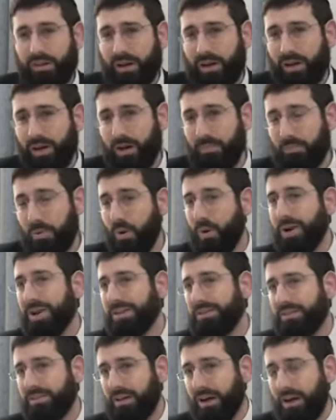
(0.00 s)
uh,
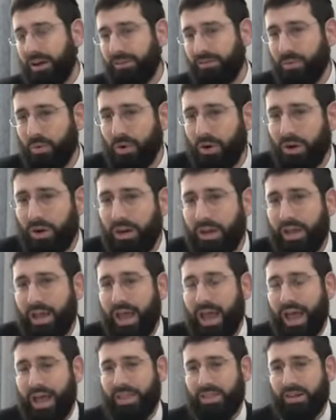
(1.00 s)
point of war,
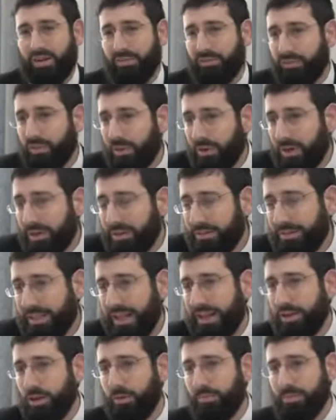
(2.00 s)
and therefore it's
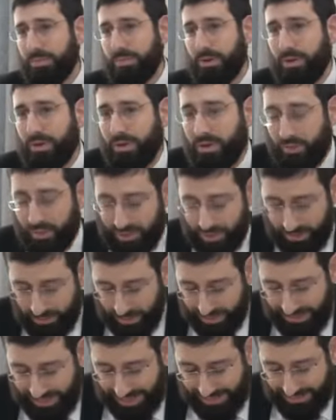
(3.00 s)
not an open miracle. What the
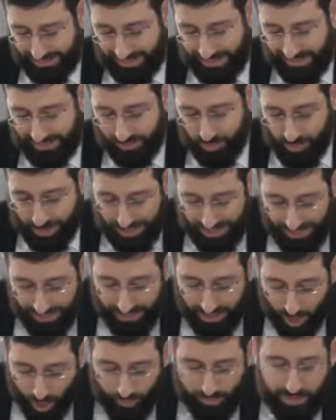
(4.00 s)
Gemara is asking is, we
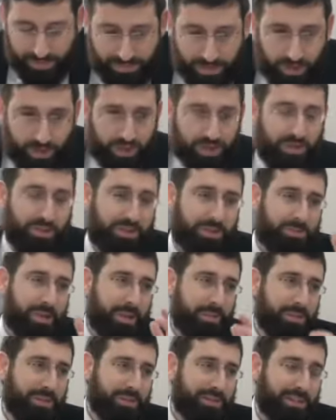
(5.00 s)
need an open miracle to
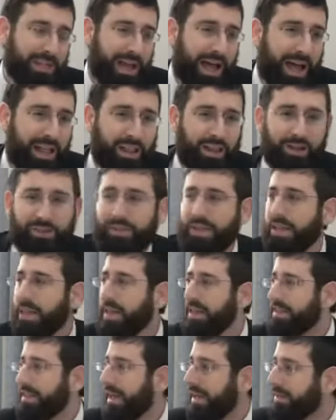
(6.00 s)
be able to say Hallel.
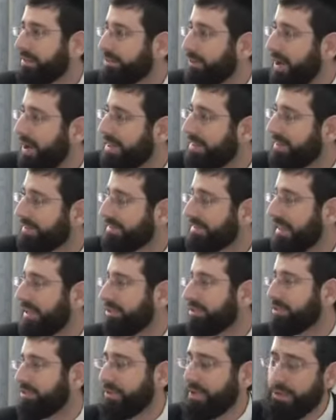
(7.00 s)
That is why in this
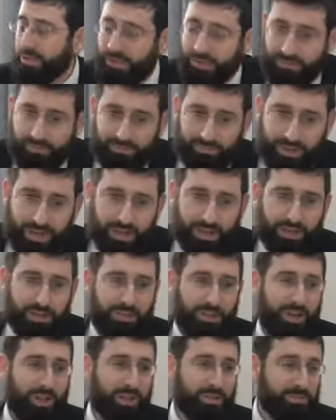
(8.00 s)
century, many
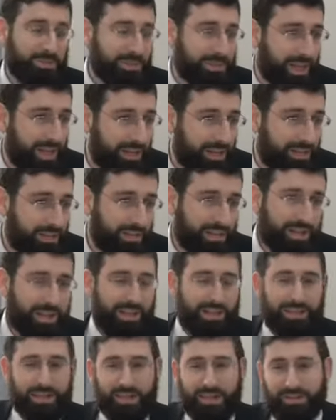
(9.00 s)
Gedolim said
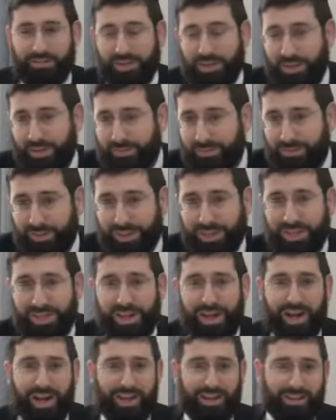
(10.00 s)
that even if
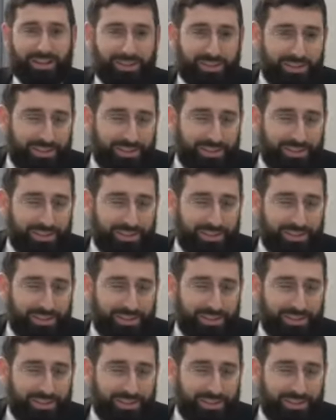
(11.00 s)
the uh,